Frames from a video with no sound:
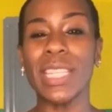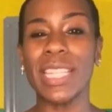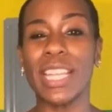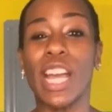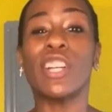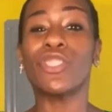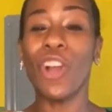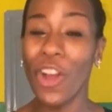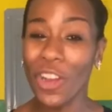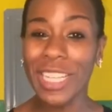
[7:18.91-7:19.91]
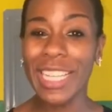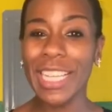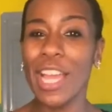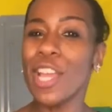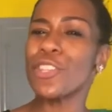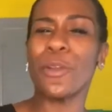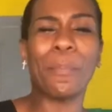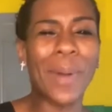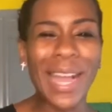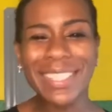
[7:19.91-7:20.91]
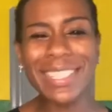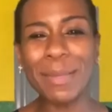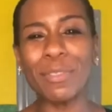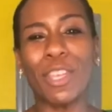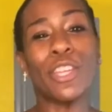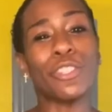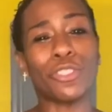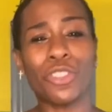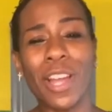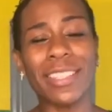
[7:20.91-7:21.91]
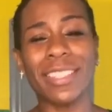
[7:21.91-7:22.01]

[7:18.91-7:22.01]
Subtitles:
Targeting your biceps, your triceps,